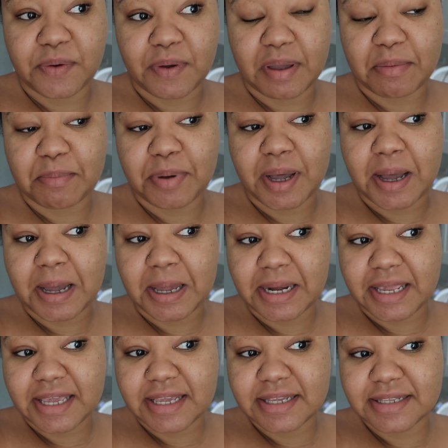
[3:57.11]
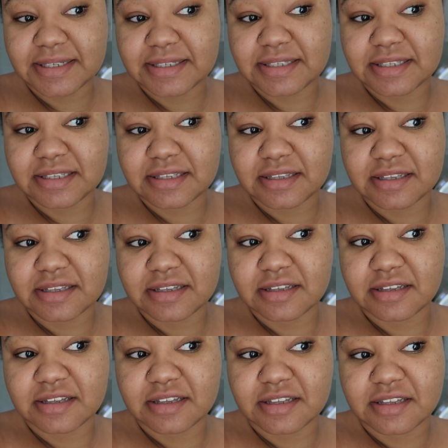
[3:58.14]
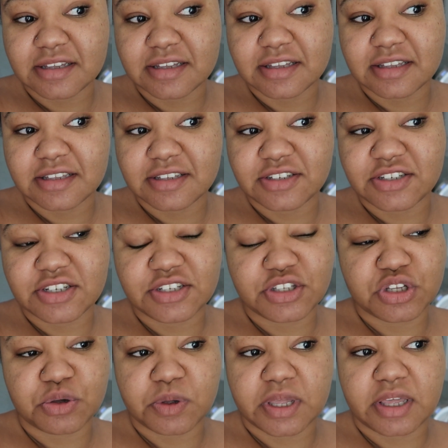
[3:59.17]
going potties. She's so